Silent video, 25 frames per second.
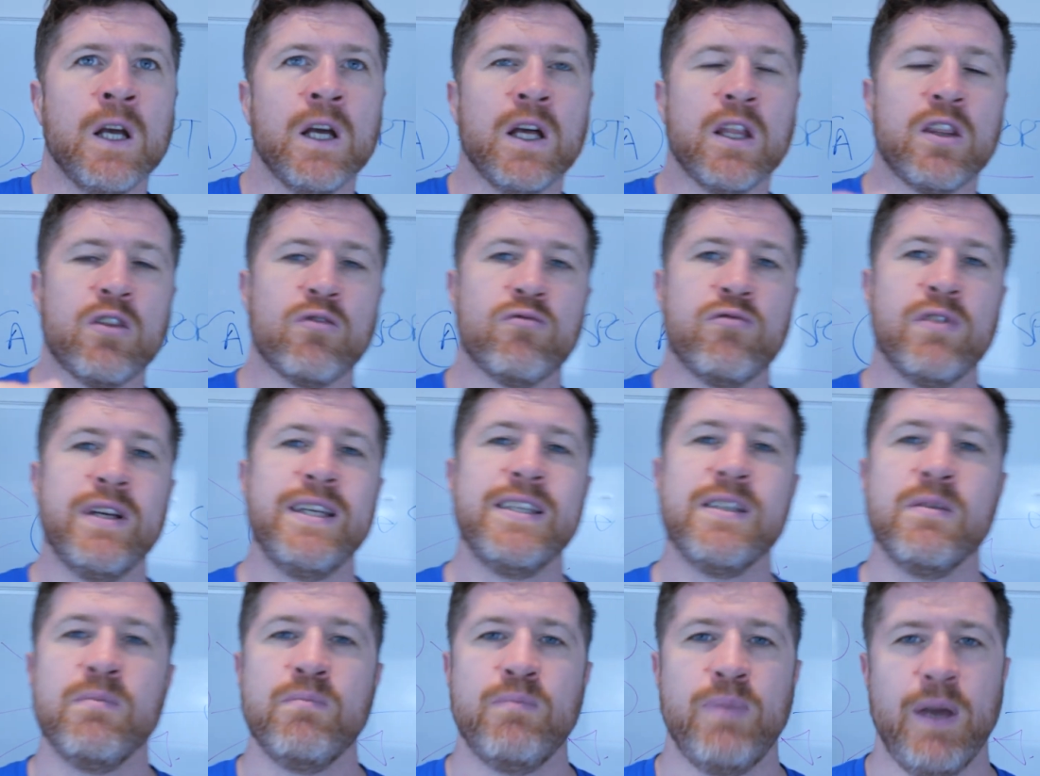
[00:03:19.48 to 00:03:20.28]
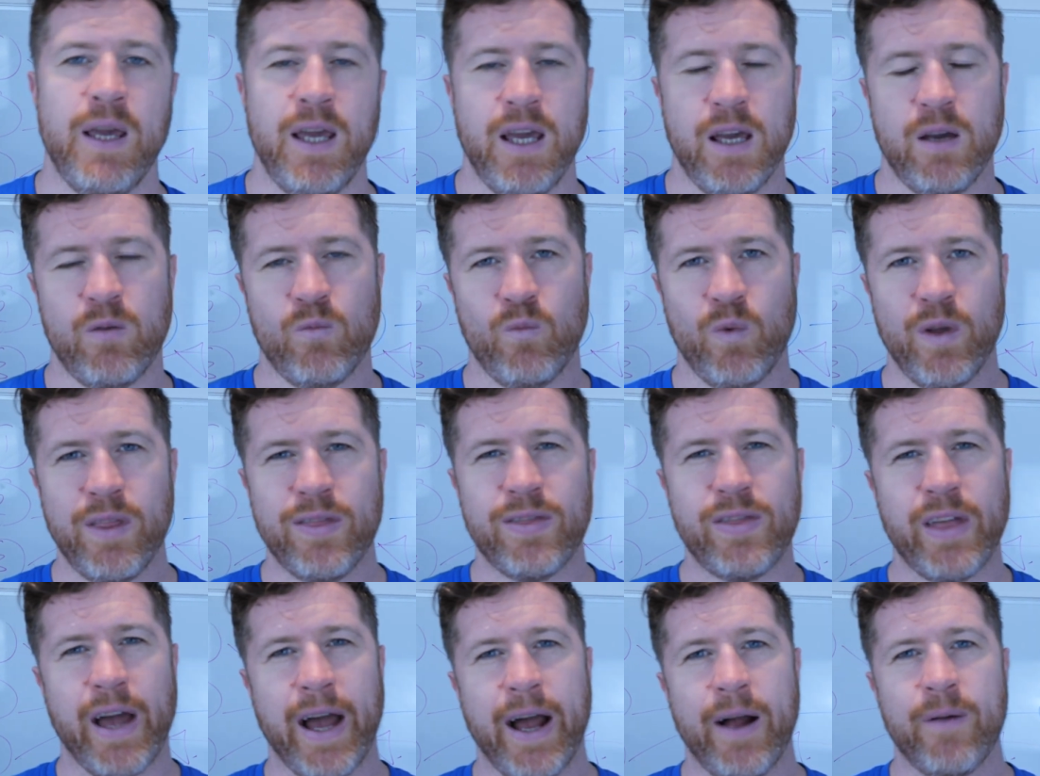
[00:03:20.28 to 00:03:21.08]
And the reason being
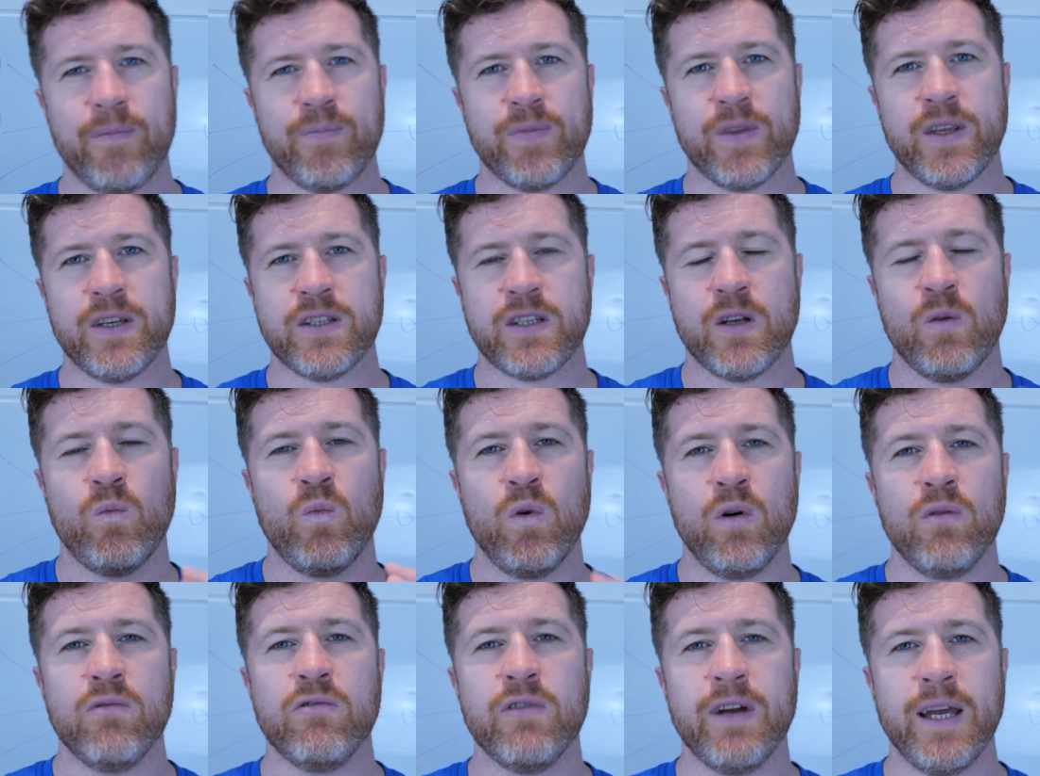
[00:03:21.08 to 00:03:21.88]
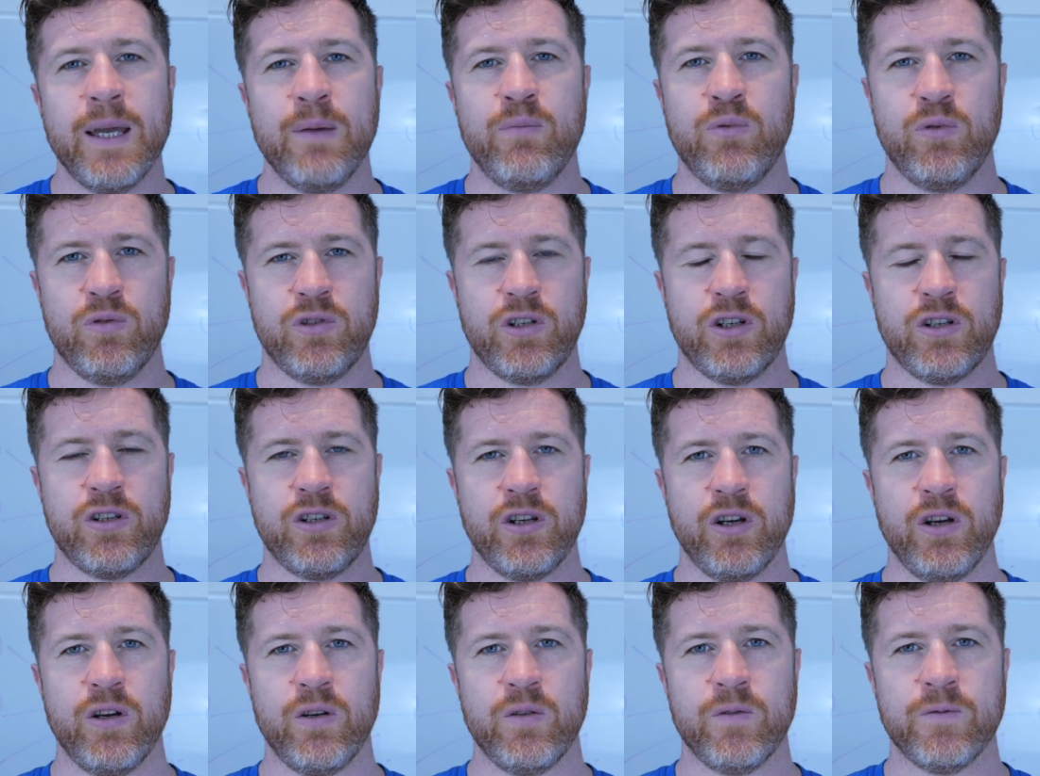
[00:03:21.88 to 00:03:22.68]
with that is that what we're able to
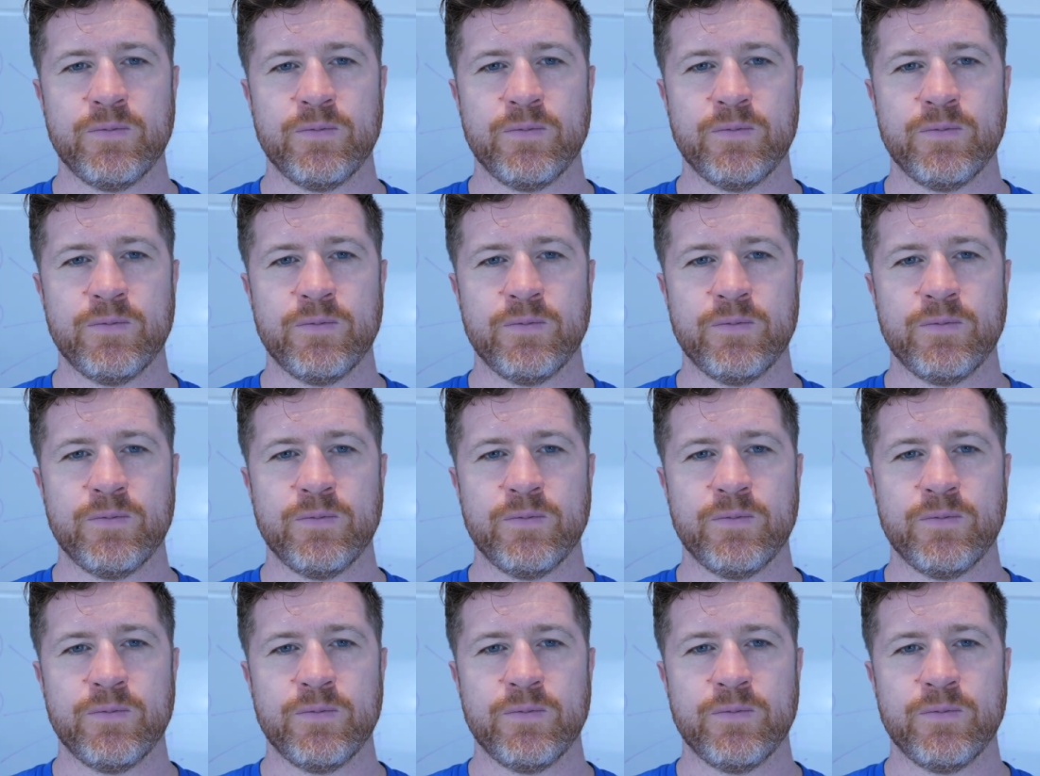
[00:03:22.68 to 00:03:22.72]
do,